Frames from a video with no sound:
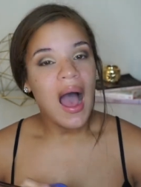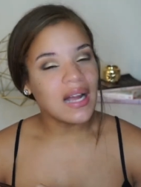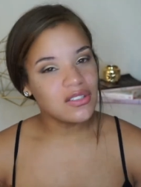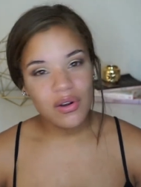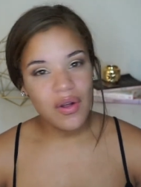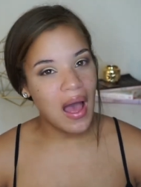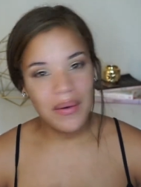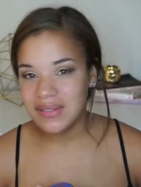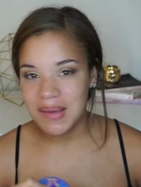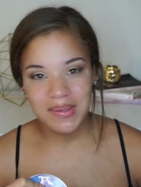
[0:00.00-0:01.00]
I don't know
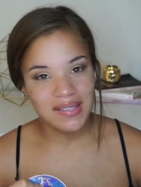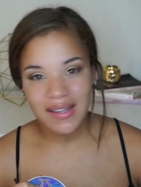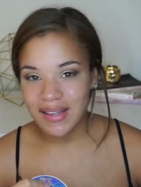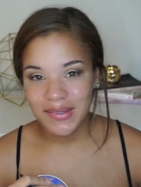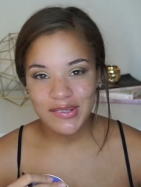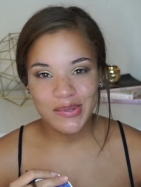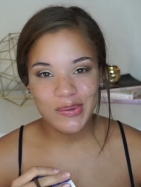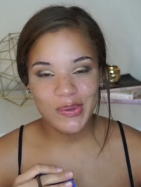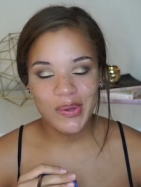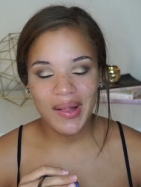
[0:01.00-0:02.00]
how I was able to handle
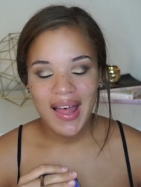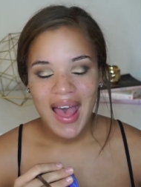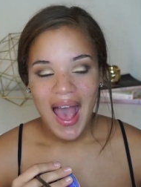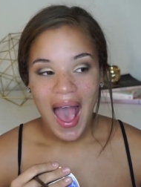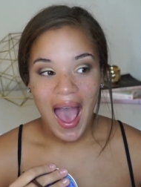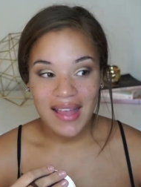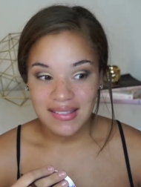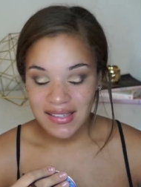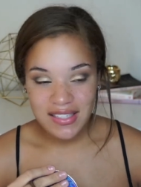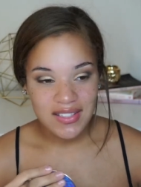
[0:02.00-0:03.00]
school. I
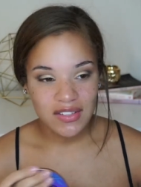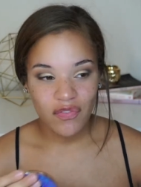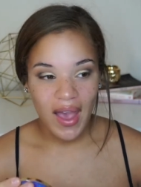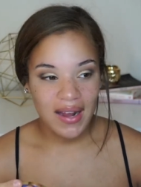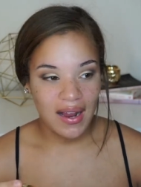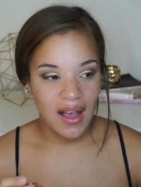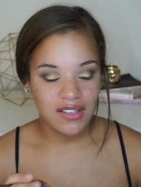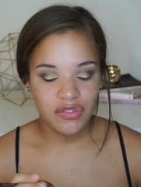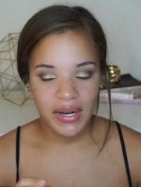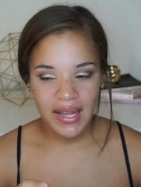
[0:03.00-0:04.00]
did it just fine. I
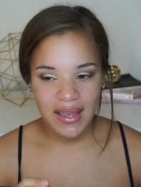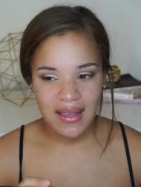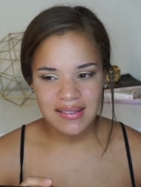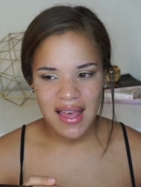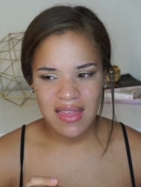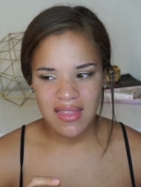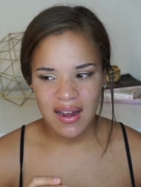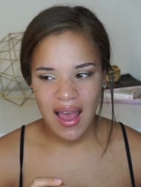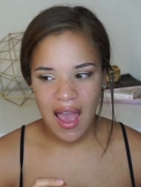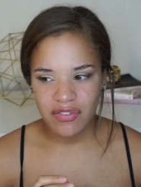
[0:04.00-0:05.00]
got straight A's, and
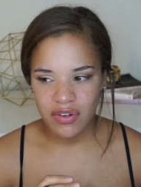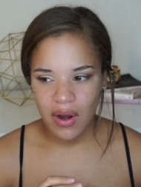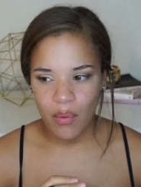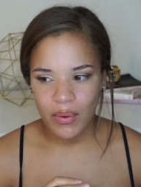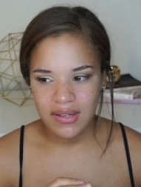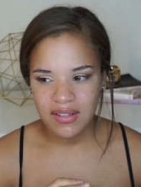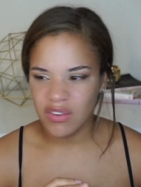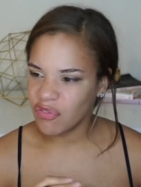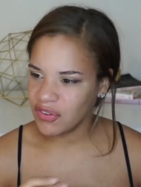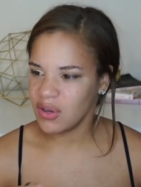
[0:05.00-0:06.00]
then after I went into
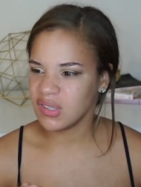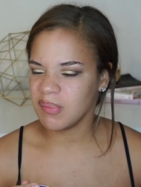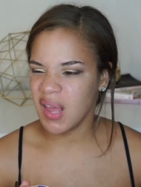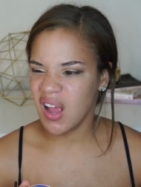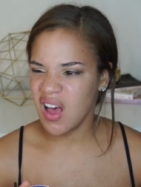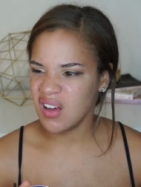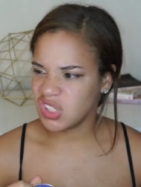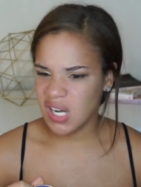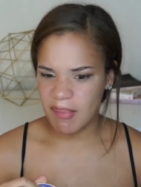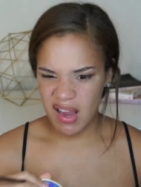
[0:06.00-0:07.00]
the field, I'm like, oh
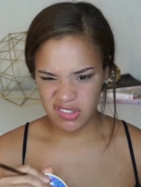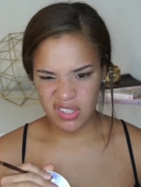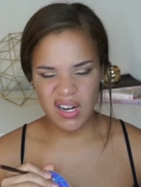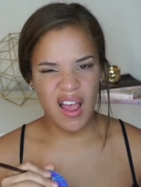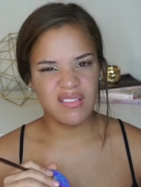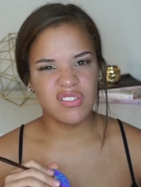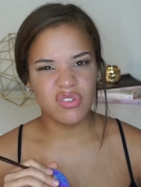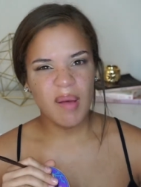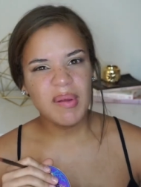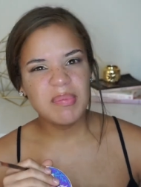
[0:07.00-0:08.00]
shit, I'm actually gonna have to
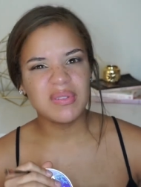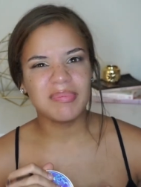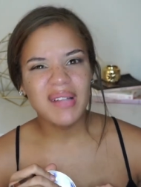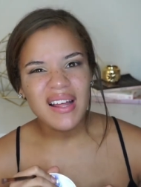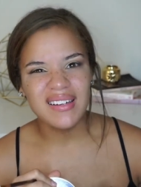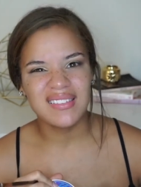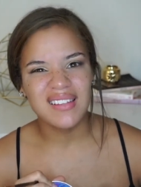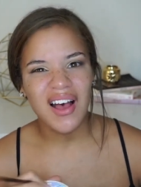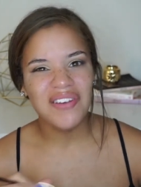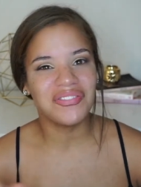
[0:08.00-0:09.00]
draw people's blood and
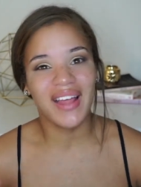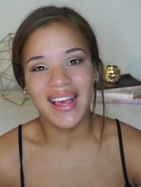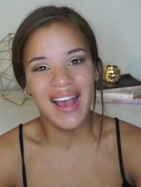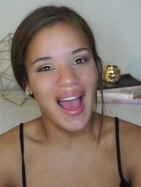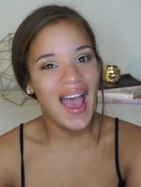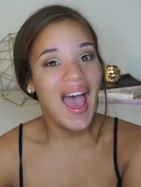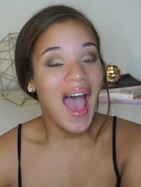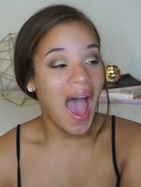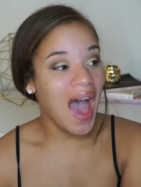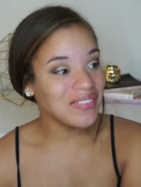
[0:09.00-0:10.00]
stuff. Like,
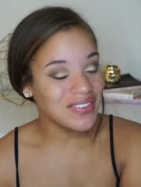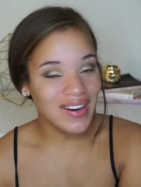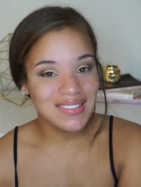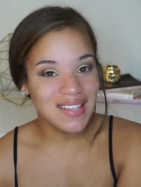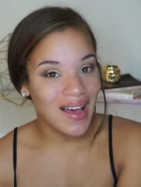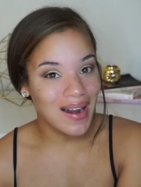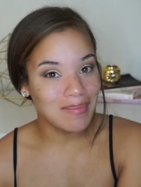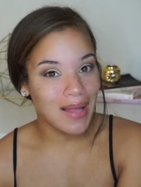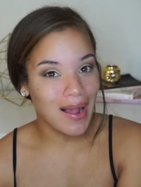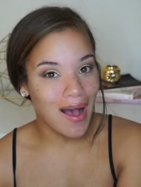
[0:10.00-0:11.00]
after I saw it,
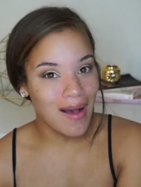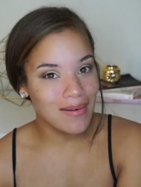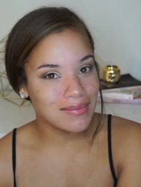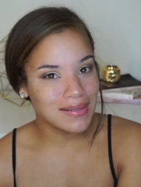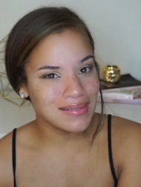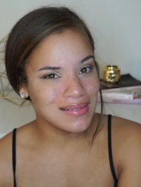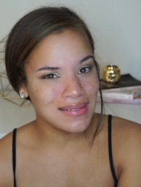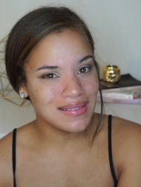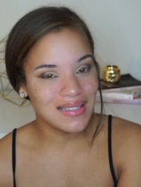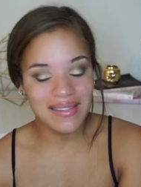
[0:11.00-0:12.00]
I'm like, oh, this
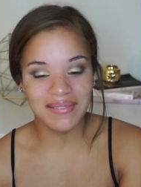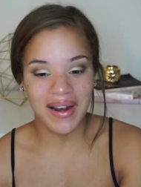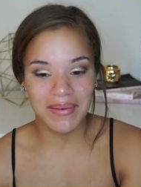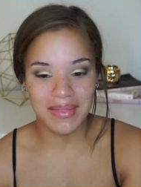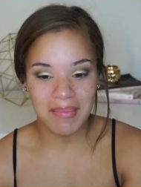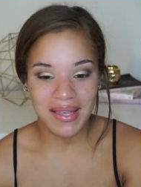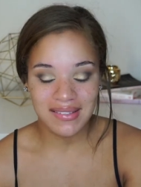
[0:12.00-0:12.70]
isn't sitting right with me.